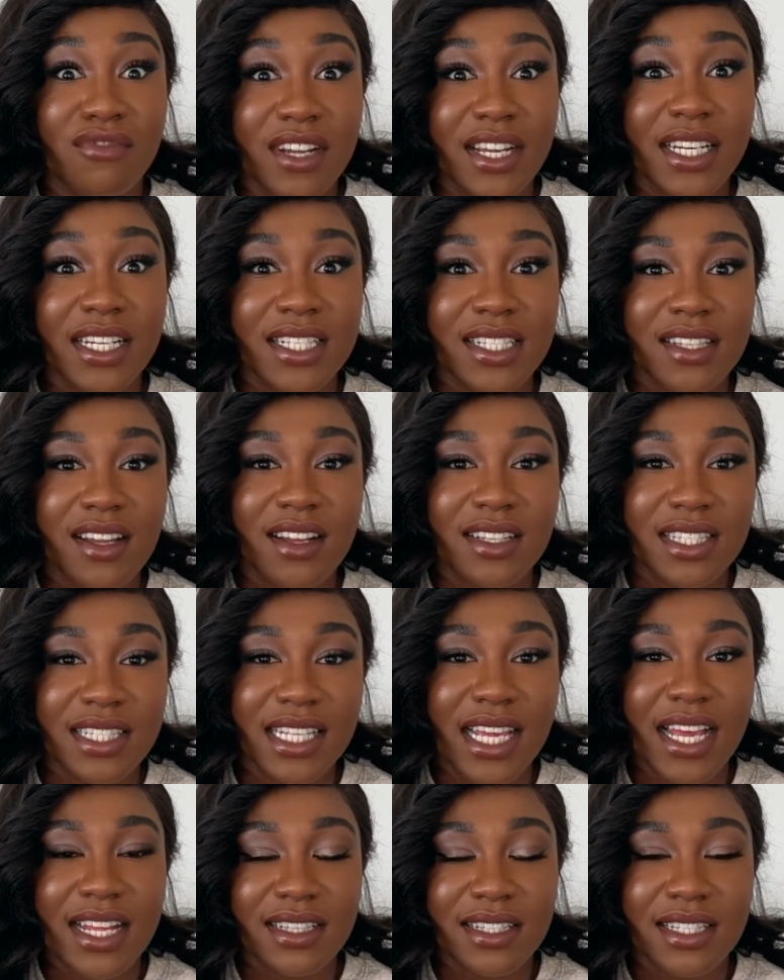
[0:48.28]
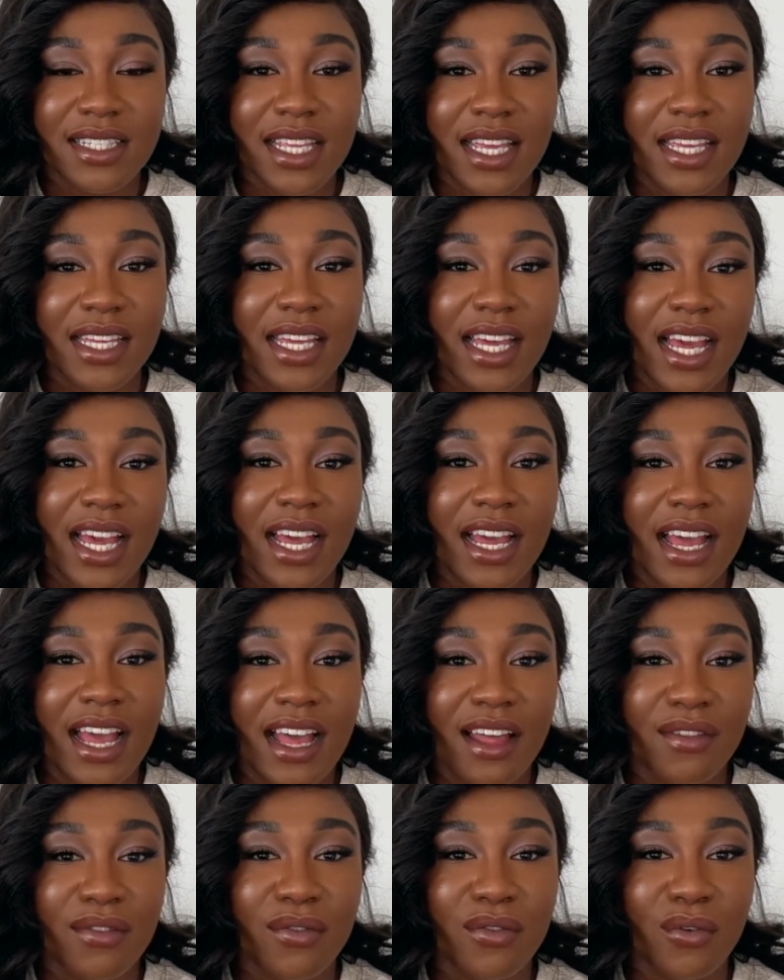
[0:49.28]
started to get into skincare
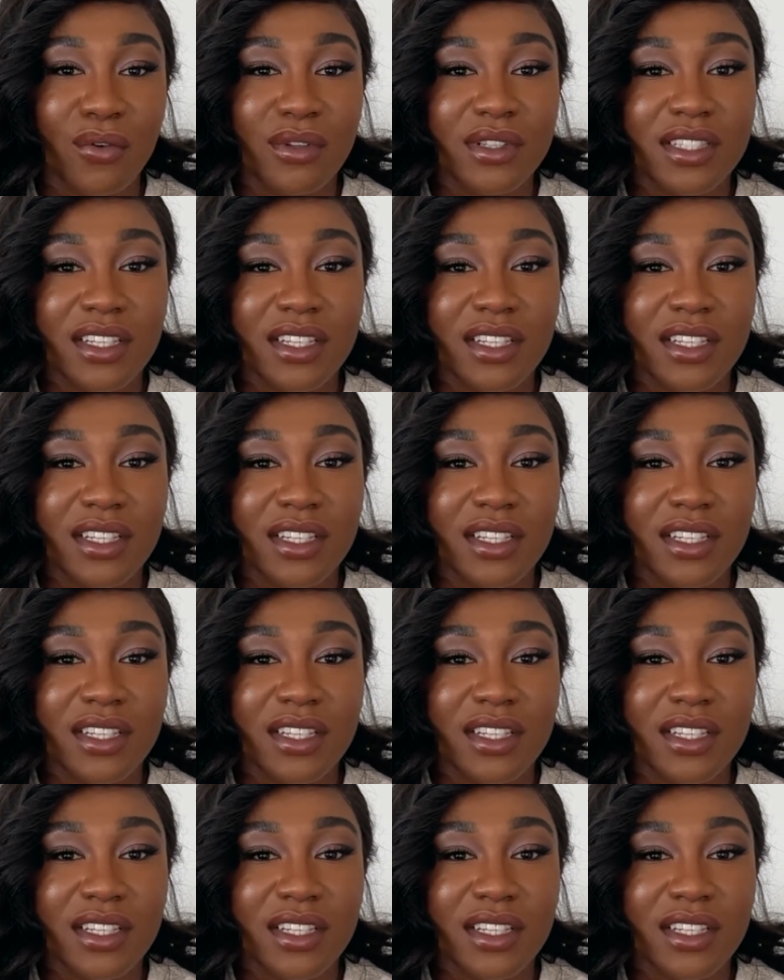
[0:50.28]
and thought